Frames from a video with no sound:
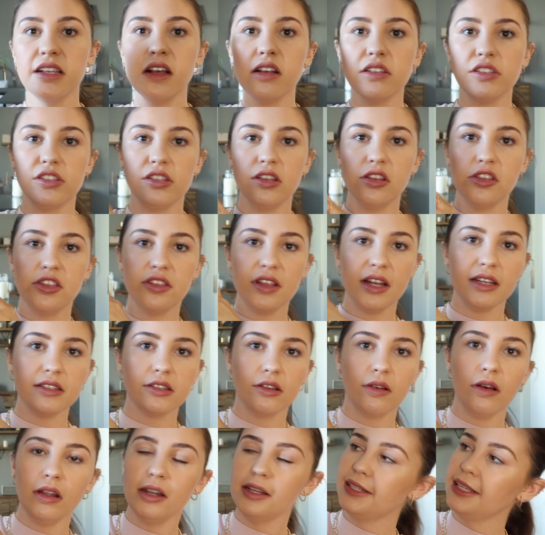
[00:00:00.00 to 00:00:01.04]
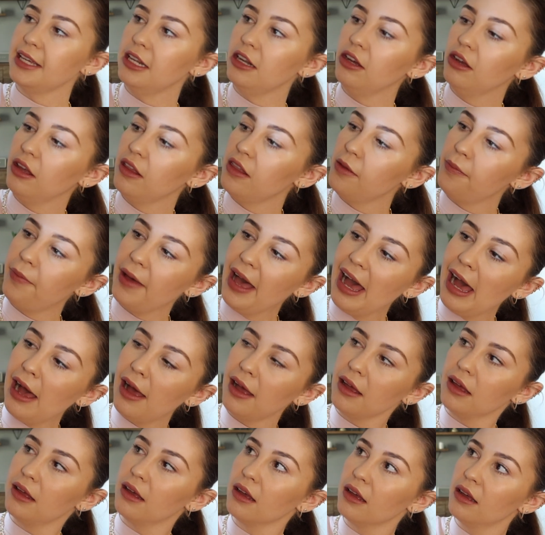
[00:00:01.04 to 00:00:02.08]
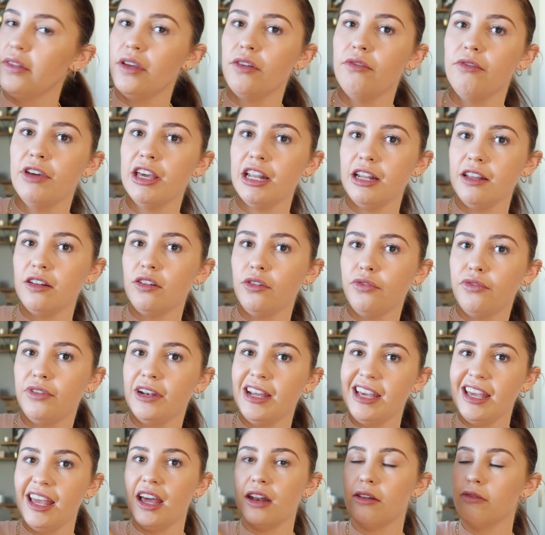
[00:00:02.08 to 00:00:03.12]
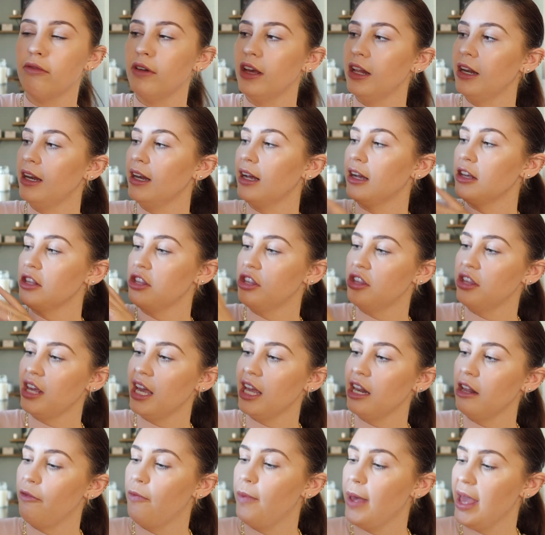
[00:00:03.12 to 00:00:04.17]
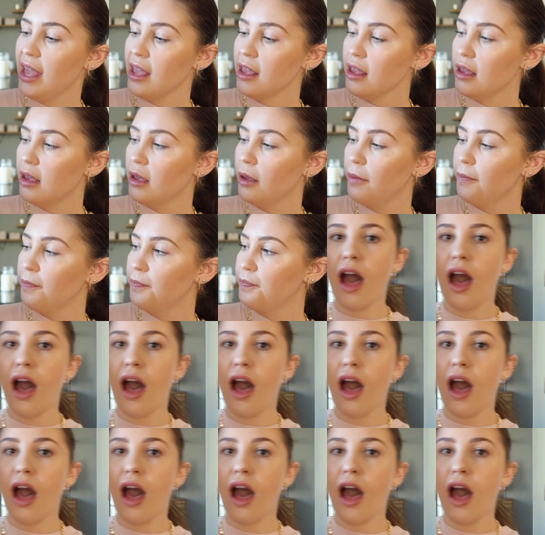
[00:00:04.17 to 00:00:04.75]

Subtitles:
are such nice quality. Look at the back. They're really lovely and a really nice shade of pink.